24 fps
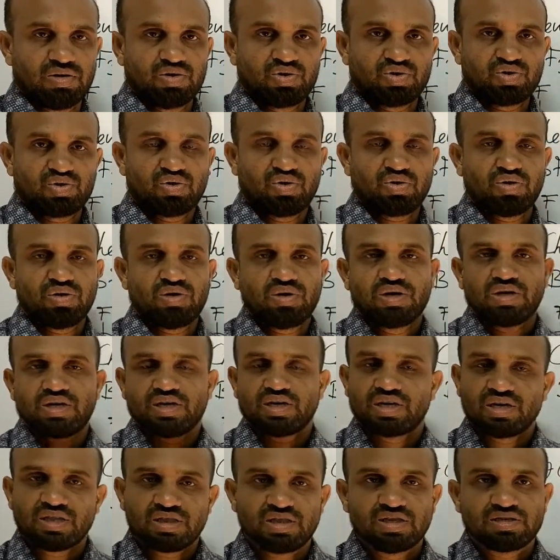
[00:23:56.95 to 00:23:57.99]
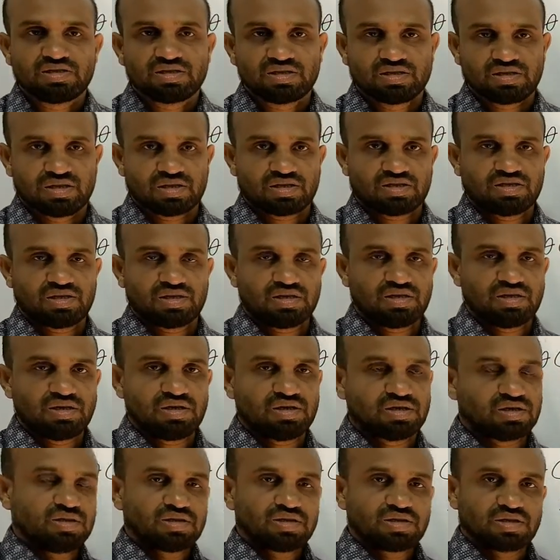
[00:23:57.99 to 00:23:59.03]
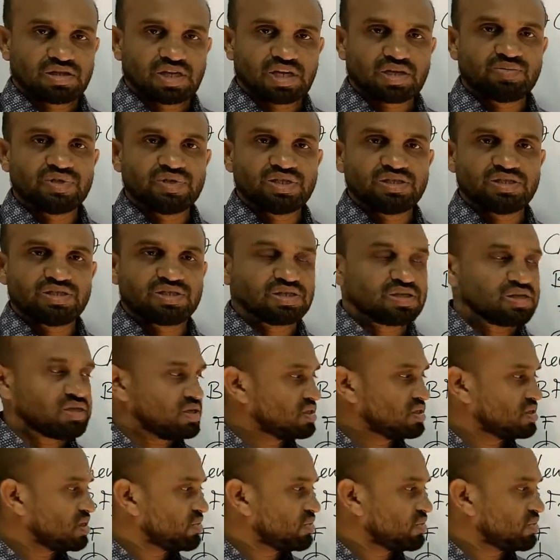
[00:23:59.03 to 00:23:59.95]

So in this reaction, that means in